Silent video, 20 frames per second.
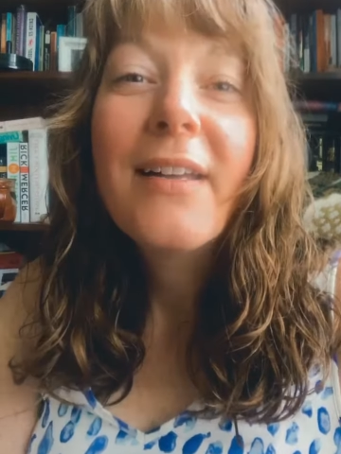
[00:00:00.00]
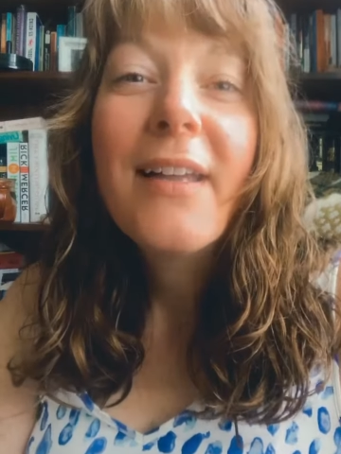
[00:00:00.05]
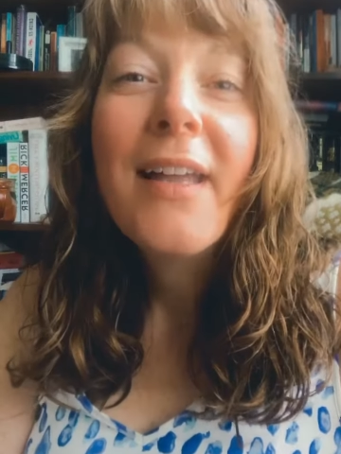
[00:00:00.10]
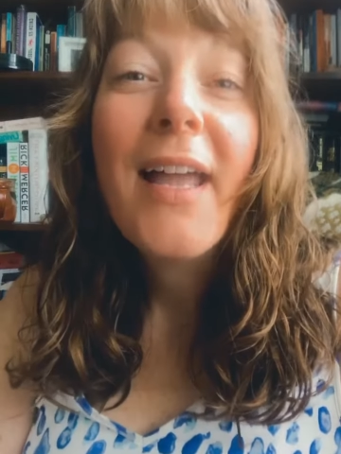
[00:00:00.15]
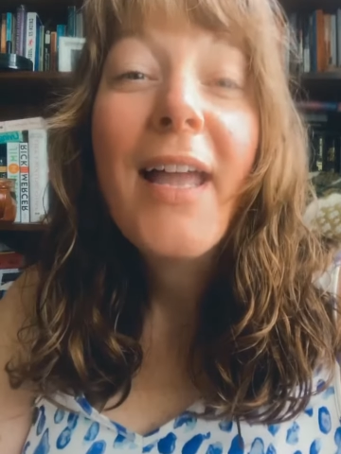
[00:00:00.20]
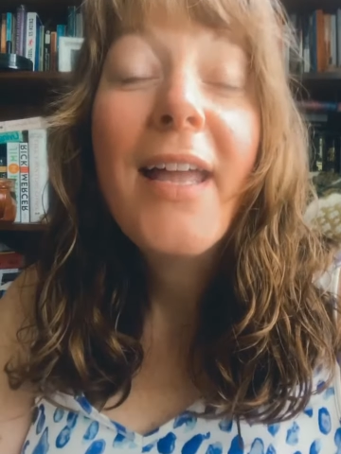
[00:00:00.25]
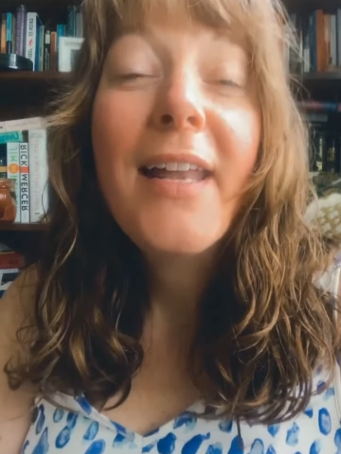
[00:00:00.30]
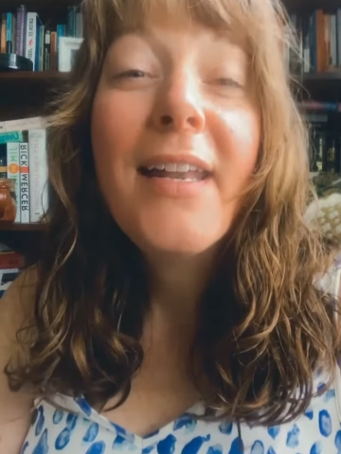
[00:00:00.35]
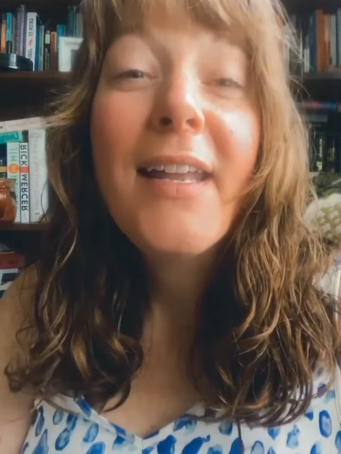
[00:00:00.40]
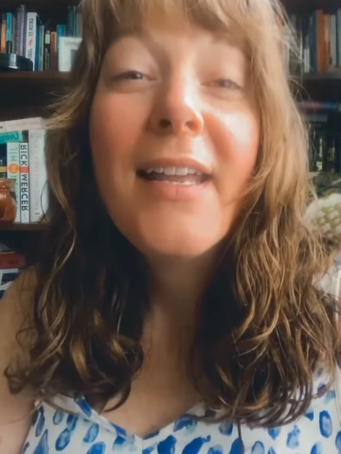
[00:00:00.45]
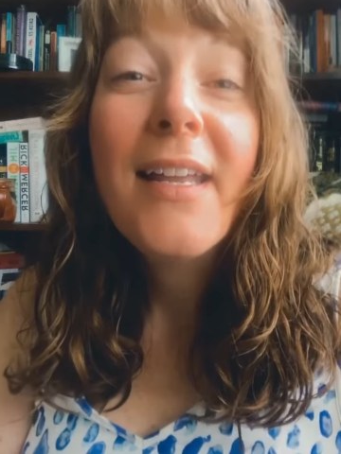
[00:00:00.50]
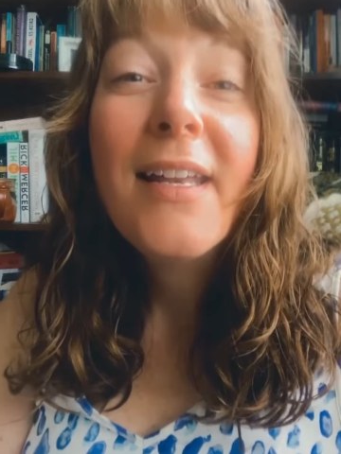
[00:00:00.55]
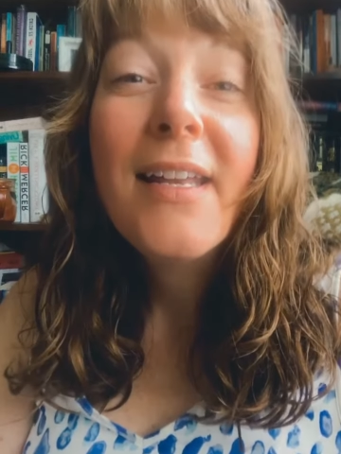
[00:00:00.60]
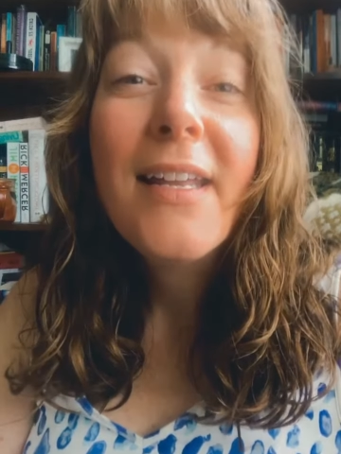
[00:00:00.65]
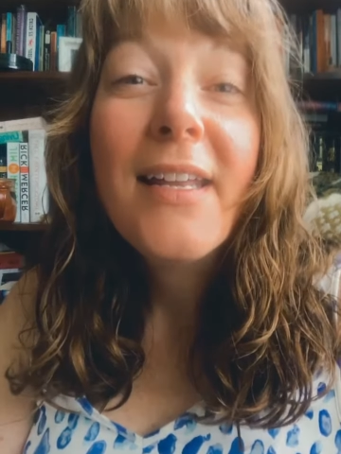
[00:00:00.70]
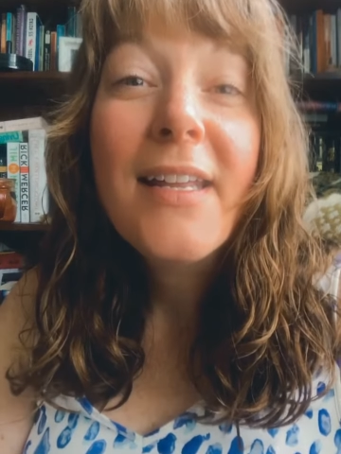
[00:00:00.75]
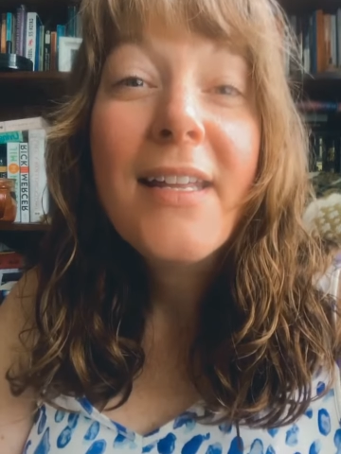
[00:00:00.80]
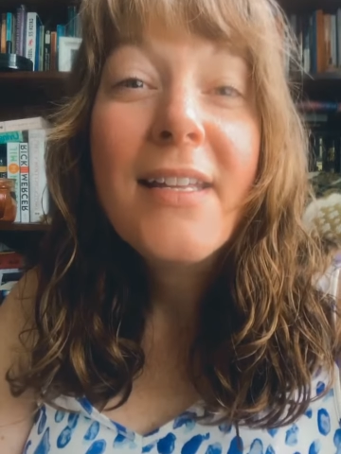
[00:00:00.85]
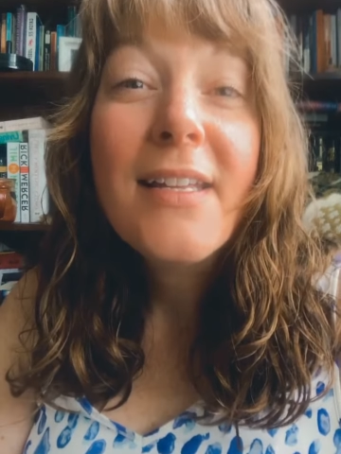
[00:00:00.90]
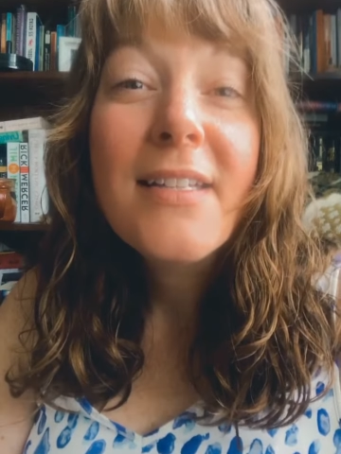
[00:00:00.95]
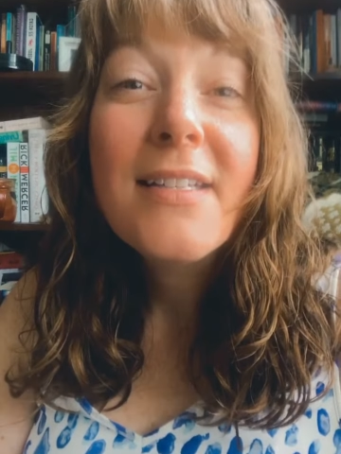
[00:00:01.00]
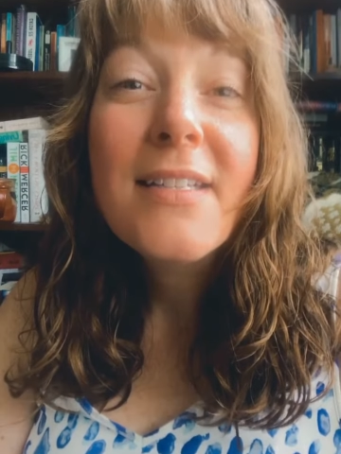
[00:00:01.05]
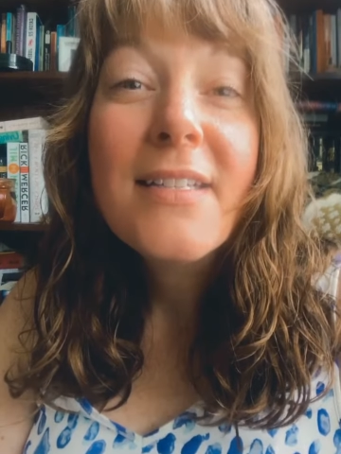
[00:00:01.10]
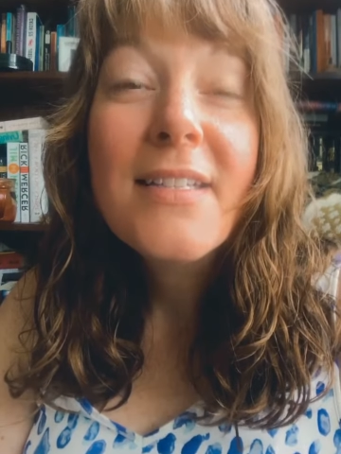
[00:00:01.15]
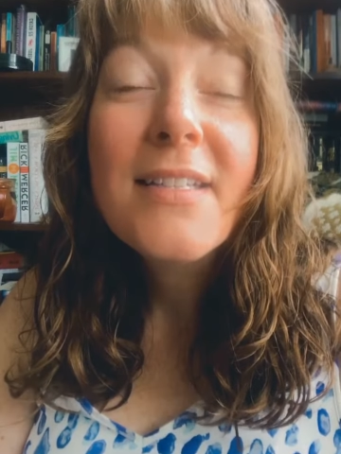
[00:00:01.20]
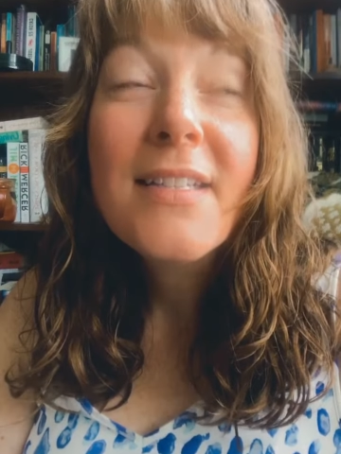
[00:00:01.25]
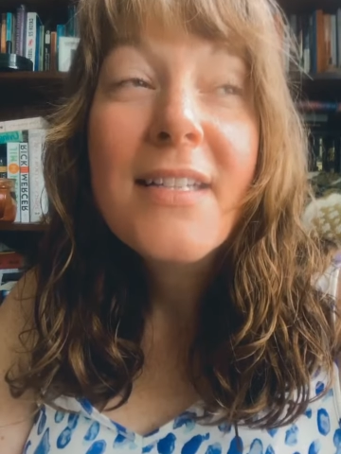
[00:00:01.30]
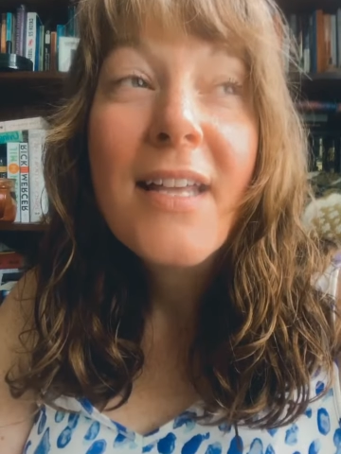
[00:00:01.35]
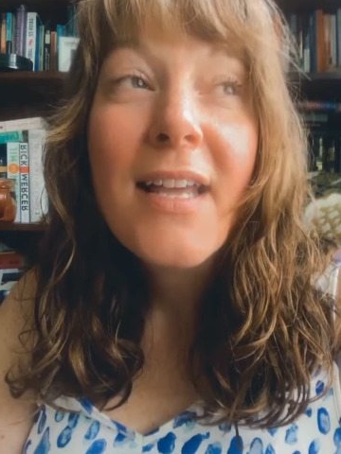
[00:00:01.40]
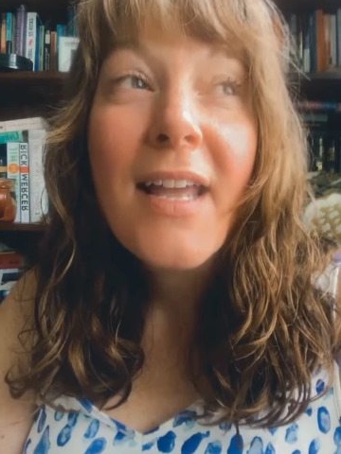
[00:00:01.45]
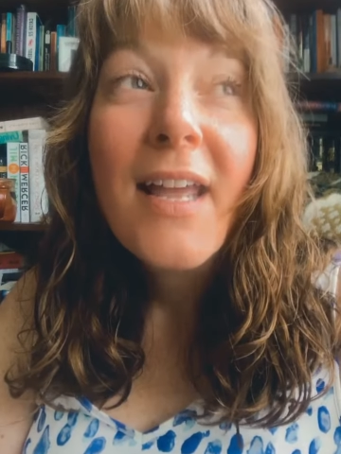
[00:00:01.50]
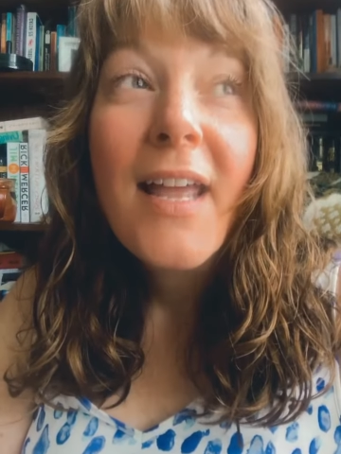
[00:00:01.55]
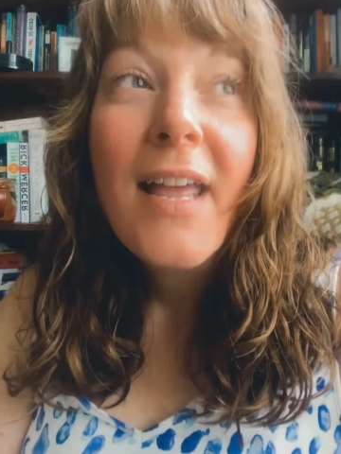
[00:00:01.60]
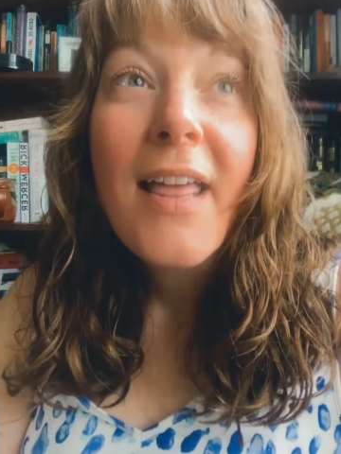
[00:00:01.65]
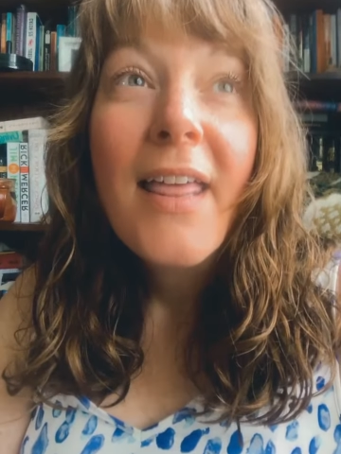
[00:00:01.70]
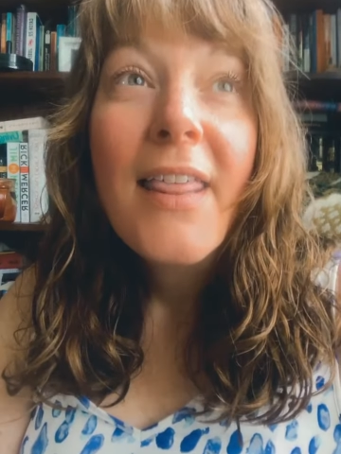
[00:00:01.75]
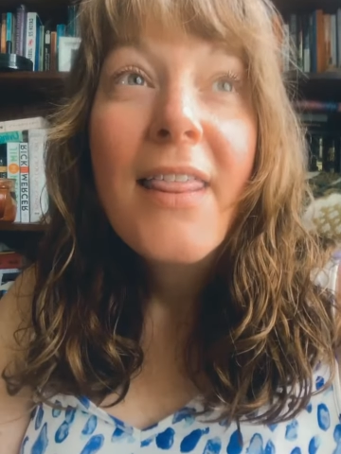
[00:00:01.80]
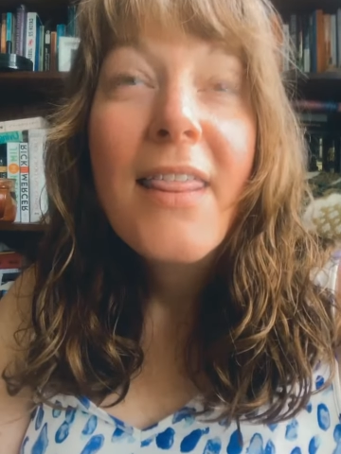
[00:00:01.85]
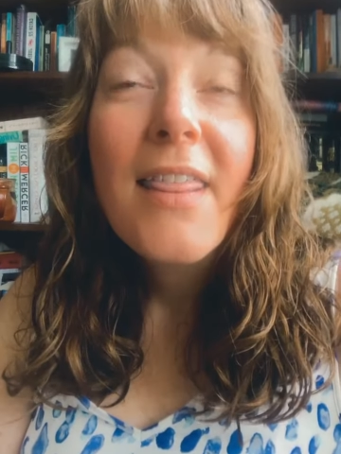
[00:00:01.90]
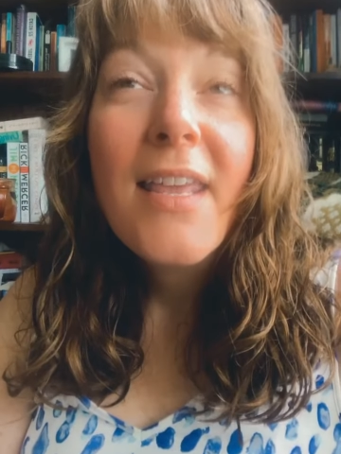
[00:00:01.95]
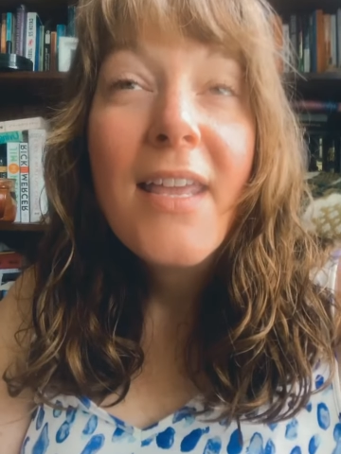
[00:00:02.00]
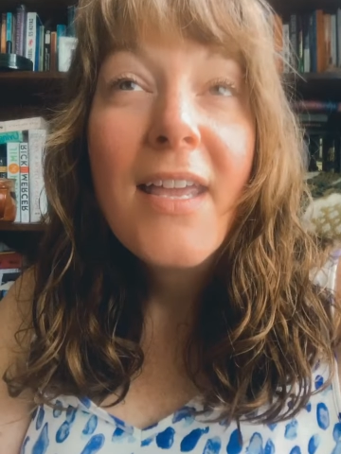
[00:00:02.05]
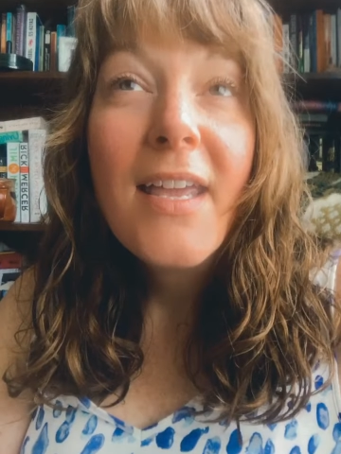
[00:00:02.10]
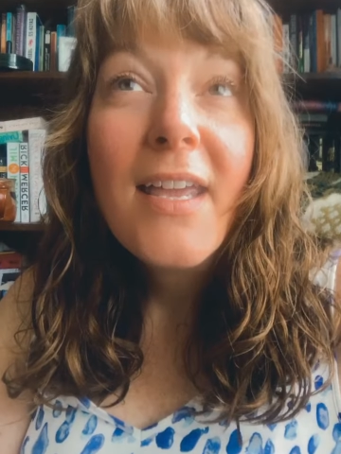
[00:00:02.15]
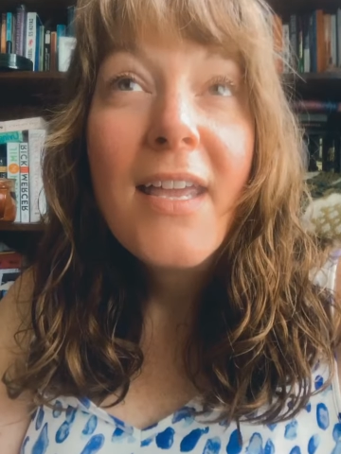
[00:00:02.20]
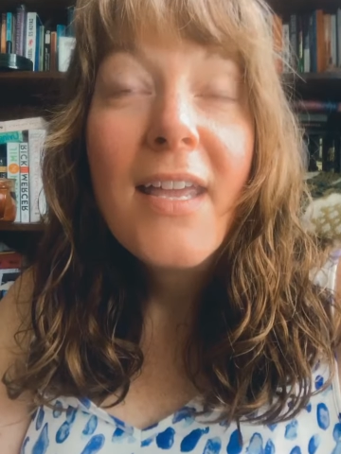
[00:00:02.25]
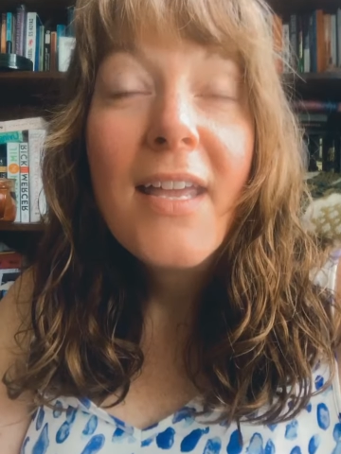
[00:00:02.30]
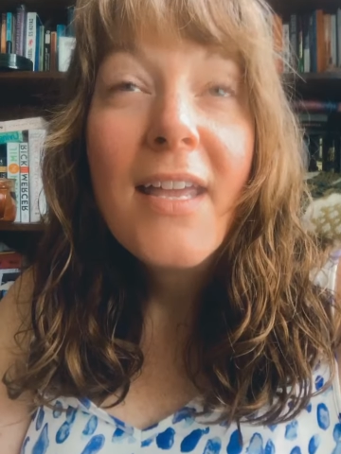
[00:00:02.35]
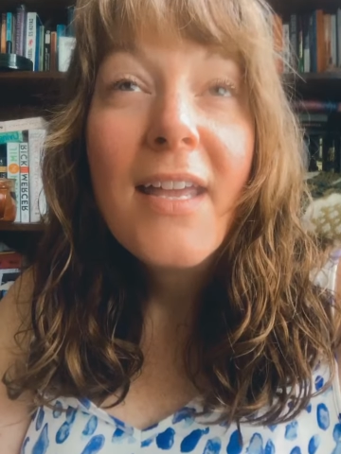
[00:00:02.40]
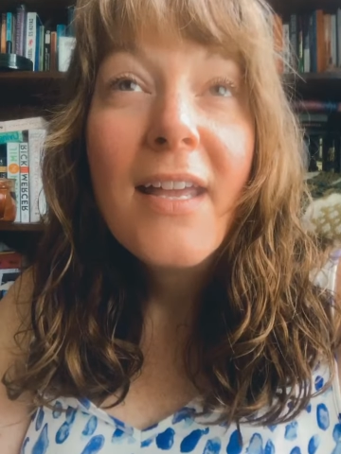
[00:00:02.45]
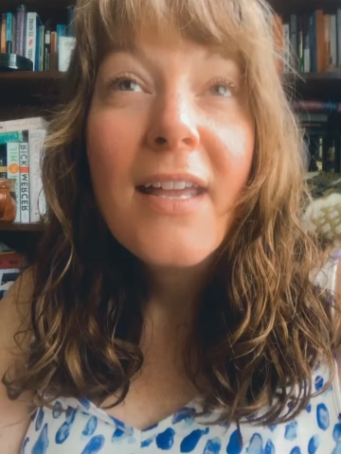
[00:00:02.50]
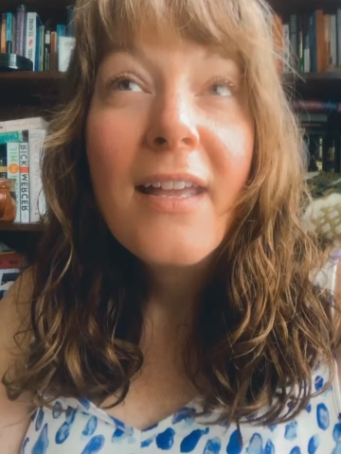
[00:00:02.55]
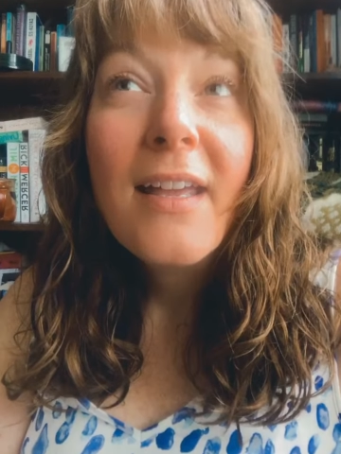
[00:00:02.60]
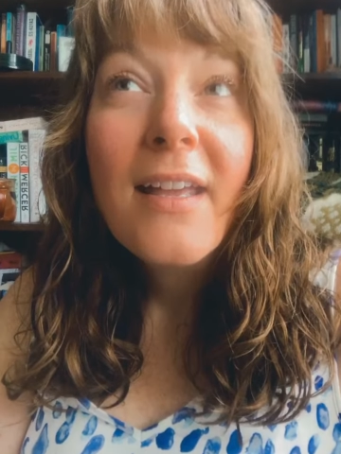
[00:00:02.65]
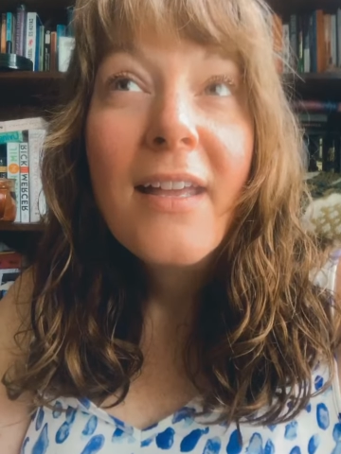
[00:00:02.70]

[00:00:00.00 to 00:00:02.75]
and it is the